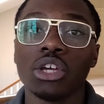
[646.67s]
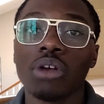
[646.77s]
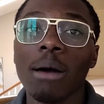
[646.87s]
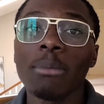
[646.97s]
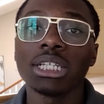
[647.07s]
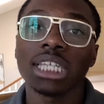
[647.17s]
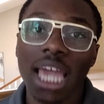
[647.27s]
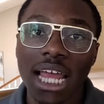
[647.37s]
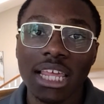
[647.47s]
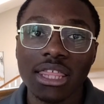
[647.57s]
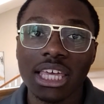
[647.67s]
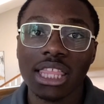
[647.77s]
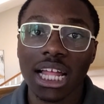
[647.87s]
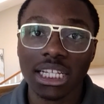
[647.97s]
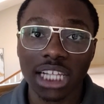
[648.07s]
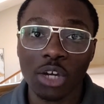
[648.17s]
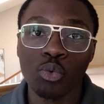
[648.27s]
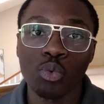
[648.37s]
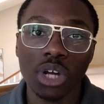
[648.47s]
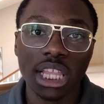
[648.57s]
you're not missing anything that's like
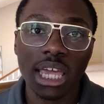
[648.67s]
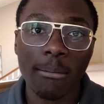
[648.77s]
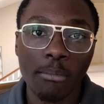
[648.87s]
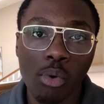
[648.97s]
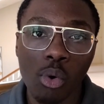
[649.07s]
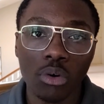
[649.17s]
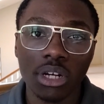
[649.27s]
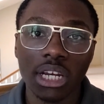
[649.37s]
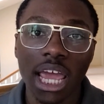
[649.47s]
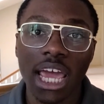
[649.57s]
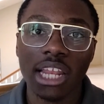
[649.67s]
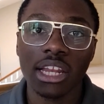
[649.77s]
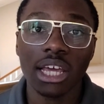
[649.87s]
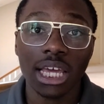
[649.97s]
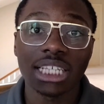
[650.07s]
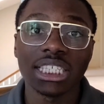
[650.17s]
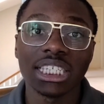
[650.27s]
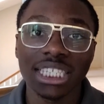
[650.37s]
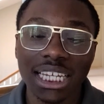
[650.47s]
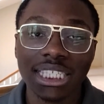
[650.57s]
really important and is
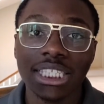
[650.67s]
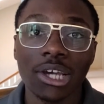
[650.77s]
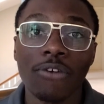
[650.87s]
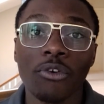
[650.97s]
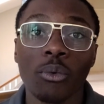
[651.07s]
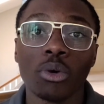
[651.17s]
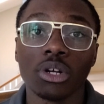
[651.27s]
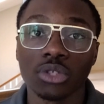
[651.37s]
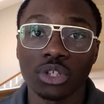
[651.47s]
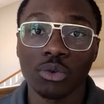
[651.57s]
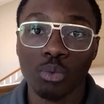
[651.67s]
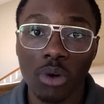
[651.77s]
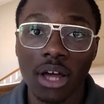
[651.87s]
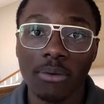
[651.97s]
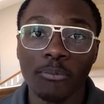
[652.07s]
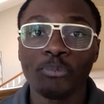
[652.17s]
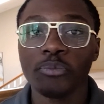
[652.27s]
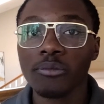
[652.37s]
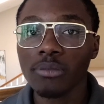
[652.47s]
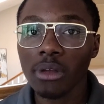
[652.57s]
necessary for Windows to run.
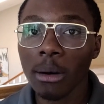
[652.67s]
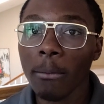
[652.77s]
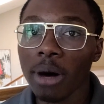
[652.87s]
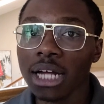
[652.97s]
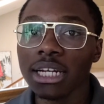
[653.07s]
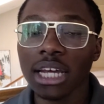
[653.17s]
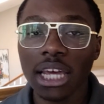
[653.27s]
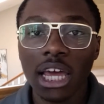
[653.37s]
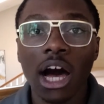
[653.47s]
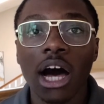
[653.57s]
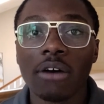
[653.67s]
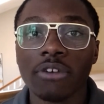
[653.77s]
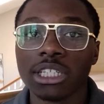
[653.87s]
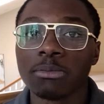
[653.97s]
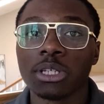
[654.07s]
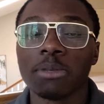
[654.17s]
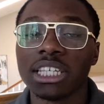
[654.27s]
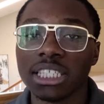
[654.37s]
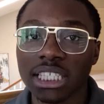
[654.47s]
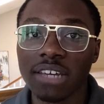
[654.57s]
But for example, some of
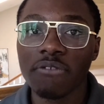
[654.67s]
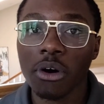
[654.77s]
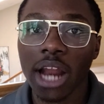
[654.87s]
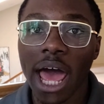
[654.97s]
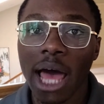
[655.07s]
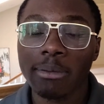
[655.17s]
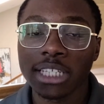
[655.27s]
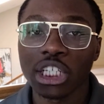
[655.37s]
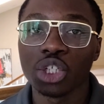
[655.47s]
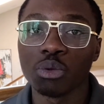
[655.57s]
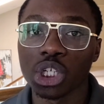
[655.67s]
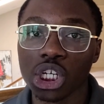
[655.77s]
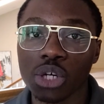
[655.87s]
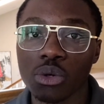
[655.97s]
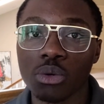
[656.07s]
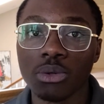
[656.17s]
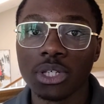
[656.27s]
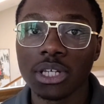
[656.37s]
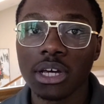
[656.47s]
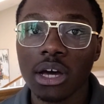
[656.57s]
these default apps that you would
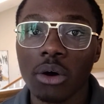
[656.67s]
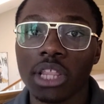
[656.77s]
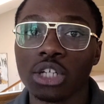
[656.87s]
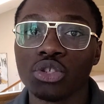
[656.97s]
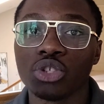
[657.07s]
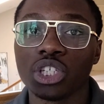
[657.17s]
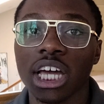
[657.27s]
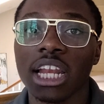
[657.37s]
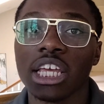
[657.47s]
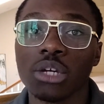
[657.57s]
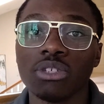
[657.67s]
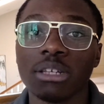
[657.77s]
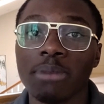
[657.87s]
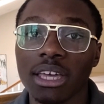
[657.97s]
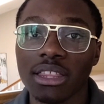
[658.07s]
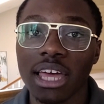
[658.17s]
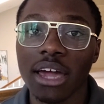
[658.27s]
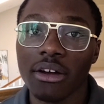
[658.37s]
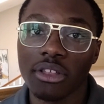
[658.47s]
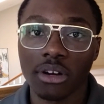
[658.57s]
use or that you're just kind of used to being
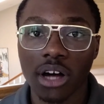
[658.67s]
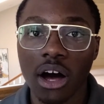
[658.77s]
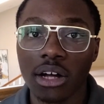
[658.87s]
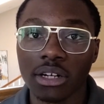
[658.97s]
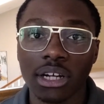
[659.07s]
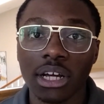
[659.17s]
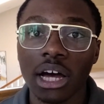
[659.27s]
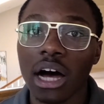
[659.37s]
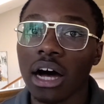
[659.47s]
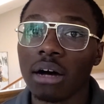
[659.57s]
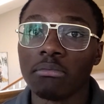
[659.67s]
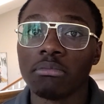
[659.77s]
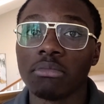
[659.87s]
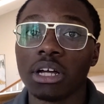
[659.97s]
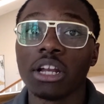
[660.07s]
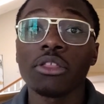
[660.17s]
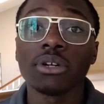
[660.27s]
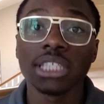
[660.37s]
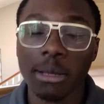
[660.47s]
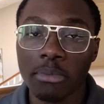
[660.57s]
there, they're gone. Another
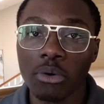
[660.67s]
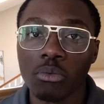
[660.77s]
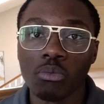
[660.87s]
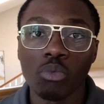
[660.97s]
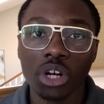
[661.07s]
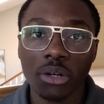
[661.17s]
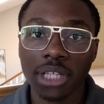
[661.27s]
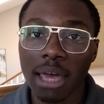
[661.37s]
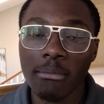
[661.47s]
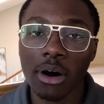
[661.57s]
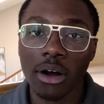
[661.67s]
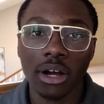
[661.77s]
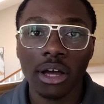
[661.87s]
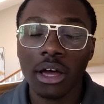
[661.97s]
example, Windows Game Bar.